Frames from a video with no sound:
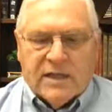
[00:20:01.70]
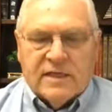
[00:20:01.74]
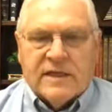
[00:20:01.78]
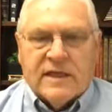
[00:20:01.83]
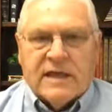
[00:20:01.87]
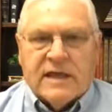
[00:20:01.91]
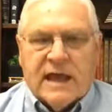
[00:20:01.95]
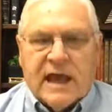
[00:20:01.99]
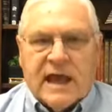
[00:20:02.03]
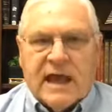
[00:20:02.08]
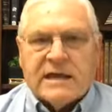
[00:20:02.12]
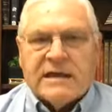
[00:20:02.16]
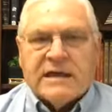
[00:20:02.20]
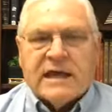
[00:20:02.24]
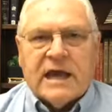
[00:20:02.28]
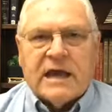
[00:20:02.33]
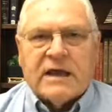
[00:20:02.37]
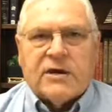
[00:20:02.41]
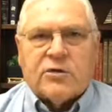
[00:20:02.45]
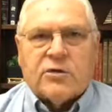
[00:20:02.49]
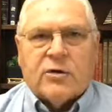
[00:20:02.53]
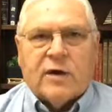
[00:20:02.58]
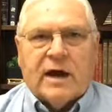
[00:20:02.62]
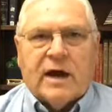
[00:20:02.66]
the
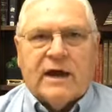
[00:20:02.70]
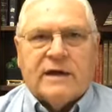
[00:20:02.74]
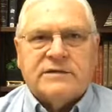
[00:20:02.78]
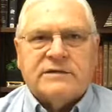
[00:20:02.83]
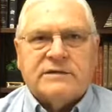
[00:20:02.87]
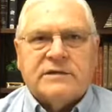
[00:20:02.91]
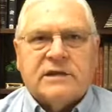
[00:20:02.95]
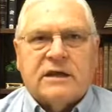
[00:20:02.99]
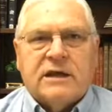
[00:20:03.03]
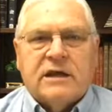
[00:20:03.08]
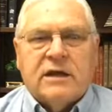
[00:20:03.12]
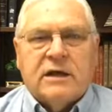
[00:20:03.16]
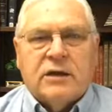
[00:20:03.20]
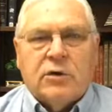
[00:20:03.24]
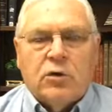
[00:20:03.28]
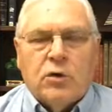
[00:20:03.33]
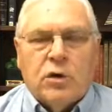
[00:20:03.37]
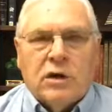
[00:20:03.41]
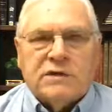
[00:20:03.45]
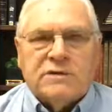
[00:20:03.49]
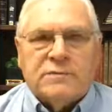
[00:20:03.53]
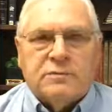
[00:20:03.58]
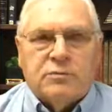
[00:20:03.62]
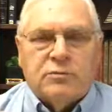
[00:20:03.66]
Antichrist,
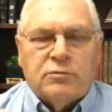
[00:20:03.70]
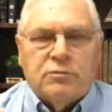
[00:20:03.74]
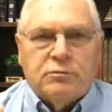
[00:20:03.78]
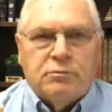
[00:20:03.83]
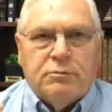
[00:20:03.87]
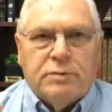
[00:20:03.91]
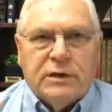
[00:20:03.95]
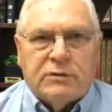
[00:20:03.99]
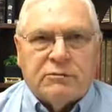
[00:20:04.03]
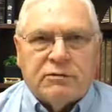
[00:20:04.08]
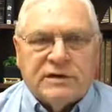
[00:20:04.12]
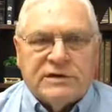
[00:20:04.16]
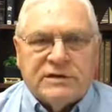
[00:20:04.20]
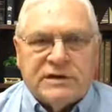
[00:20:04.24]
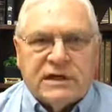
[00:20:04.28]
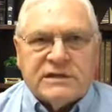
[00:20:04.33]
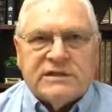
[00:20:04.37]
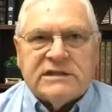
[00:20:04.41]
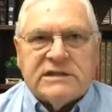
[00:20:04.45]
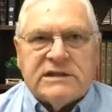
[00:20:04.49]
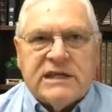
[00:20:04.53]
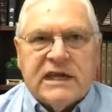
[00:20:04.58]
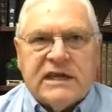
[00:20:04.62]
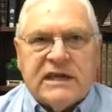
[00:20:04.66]
who has been
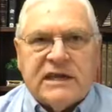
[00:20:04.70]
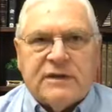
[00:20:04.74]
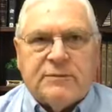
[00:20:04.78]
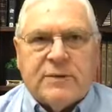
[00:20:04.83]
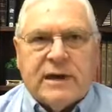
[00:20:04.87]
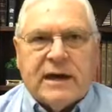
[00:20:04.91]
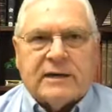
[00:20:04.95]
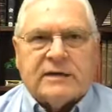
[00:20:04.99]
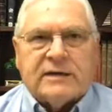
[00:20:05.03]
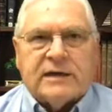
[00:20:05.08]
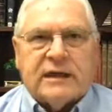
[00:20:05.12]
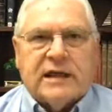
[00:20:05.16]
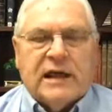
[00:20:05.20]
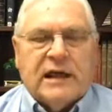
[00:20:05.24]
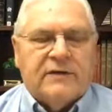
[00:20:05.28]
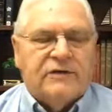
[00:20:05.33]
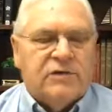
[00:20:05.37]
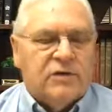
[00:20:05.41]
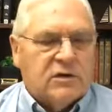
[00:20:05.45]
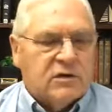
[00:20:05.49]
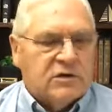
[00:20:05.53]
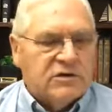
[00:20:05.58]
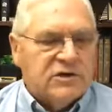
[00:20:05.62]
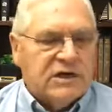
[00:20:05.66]
resuscitated back to
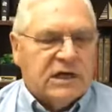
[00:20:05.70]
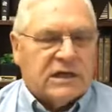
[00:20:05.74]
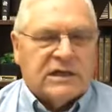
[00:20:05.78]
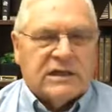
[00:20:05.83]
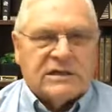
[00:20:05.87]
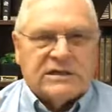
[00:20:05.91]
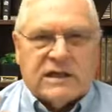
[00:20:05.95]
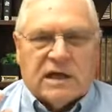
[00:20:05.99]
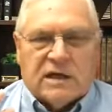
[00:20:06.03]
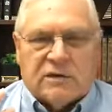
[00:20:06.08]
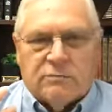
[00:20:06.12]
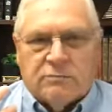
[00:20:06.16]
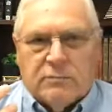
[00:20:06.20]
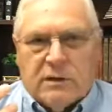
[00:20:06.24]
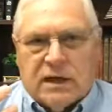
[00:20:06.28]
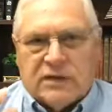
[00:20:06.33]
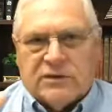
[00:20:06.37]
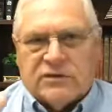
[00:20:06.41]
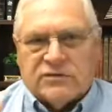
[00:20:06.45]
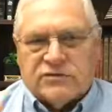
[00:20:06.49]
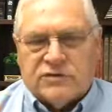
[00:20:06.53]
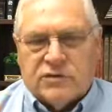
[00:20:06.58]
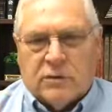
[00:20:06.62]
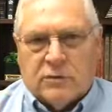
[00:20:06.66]
life, you can check this out in
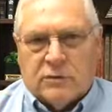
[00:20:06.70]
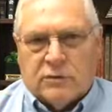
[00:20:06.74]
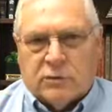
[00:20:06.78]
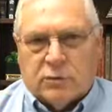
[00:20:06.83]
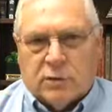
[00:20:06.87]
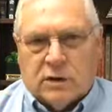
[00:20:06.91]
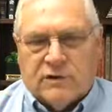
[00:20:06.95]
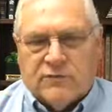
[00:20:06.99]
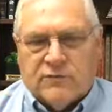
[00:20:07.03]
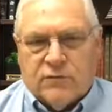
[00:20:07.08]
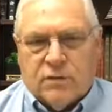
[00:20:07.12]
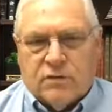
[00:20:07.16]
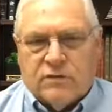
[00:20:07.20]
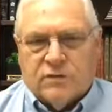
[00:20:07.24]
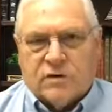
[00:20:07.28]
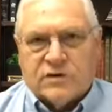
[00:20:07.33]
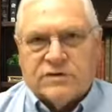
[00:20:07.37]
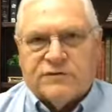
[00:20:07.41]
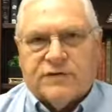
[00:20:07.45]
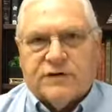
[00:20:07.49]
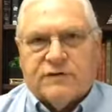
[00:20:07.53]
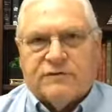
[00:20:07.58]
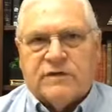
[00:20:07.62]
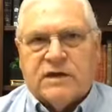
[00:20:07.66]
Matthew 24,
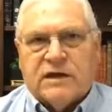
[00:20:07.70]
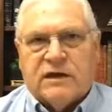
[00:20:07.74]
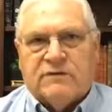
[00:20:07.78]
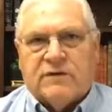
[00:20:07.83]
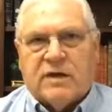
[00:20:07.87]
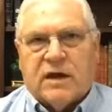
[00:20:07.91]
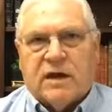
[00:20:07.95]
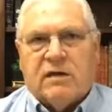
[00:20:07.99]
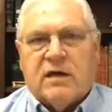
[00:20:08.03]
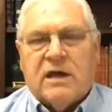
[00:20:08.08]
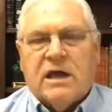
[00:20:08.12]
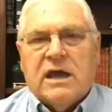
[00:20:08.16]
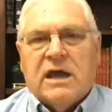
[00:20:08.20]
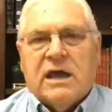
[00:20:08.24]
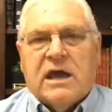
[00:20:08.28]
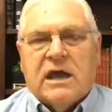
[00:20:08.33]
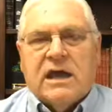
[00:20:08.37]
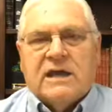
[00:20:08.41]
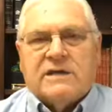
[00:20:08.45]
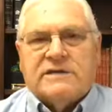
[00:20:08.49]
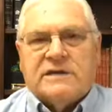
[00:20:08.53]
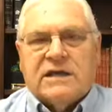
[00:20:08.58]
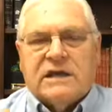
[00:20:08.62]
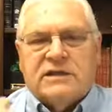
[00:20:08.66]
verse 15 and follow.
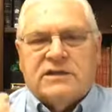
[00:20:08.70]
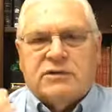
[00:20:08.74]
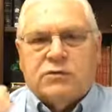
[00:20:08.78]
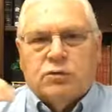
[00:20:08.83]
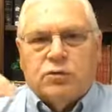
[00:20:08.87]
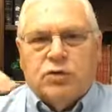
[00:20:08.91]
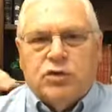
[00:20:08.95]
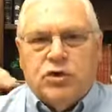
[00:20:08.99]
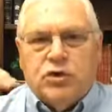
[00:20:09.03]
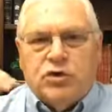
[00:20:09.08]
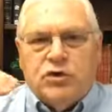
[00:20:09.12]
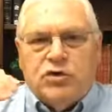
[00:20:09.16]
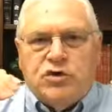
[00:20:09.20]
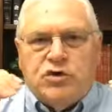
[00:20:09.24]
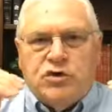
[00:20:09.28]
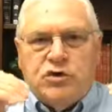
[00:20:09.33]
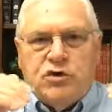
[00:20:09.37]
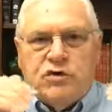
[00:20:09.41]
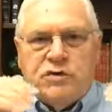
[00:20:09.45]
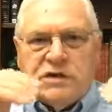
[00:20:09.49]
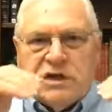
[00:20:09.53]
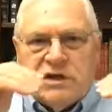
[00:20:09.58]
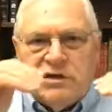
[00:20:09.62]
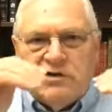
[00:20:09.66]
It says, you
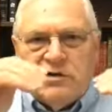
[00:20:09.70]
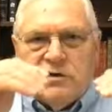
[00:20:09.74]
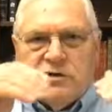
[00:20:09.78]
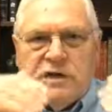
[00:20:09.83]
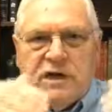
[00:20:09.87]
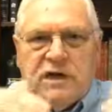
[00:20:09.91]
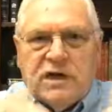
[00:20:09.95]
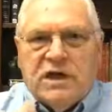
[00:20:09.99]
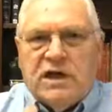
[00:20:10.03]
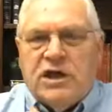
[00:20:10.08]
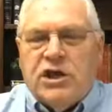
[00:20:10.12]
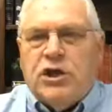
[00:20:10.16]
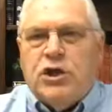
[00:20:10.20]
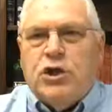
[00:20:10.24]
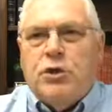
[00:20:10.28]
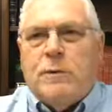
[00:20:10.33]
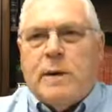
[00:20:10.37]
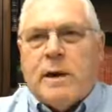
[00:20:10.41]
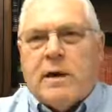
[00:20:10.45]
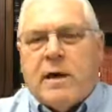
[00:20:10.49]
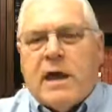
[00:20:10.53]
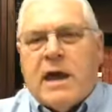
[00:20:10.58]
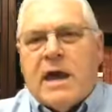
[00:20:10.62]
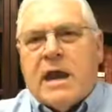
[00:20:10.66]
Jews in Judea, you
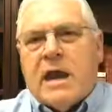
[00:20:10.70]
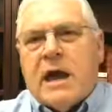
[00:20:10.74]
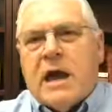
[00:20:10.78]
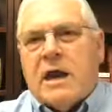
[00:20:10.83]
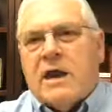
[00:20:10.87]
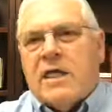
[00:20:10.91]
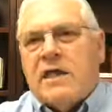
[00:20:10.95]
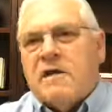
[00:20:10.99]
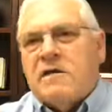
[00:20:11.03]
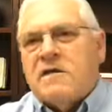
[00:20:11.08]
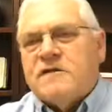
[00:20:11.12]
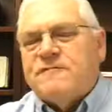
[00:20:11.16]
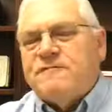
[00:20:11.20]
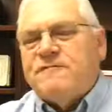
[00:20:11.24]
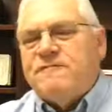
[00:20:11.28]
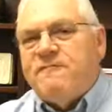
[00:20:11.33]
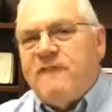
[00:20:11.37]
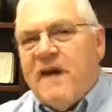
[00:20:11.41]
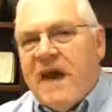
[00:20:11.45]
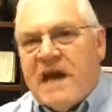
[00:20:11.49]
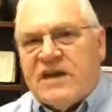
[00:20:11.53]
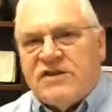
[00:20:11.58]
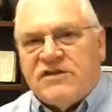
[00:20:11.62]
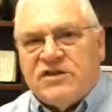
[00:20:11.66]
better head out of there as
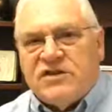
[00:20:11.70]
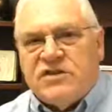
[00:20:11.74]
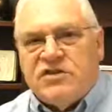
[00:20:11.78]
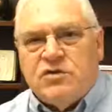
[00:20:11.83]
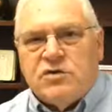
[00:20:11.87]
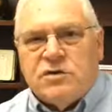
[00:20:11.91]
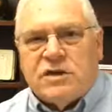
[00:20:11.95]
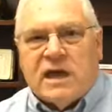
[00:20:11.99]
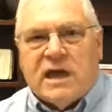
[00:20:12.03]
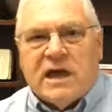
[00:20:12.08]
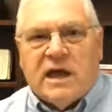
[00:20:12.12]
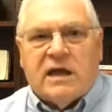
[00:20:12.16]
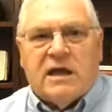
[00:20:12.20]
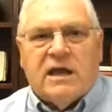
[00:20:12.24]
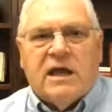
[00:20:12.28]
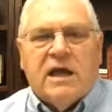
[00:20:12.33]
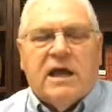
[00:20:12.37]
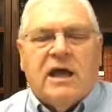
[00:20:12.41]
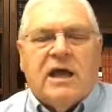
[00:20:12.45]
fast as you can